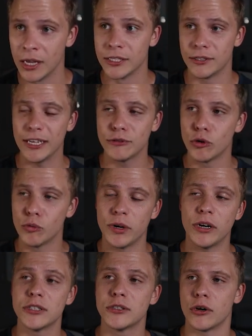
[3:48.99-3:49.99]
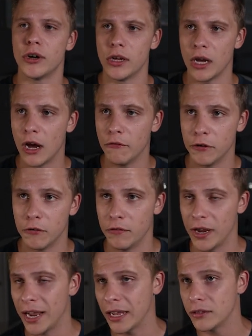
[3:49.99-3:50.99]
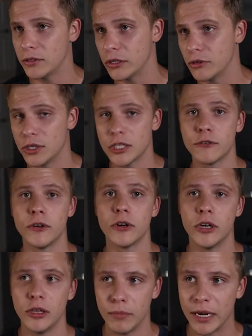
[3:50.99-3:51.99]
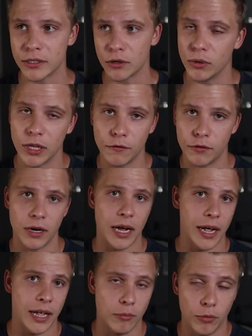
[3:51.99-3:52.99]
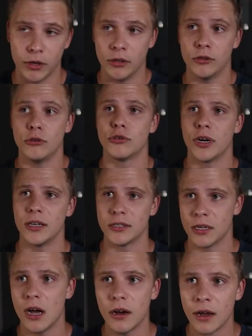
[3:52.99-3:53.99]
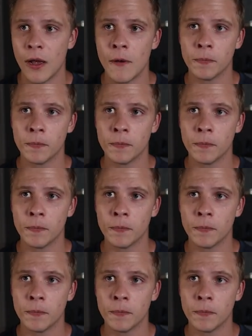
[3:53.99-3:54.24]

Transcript: So that's where we are starting off of. And just for good measure, whenever I am looking to trade a stock,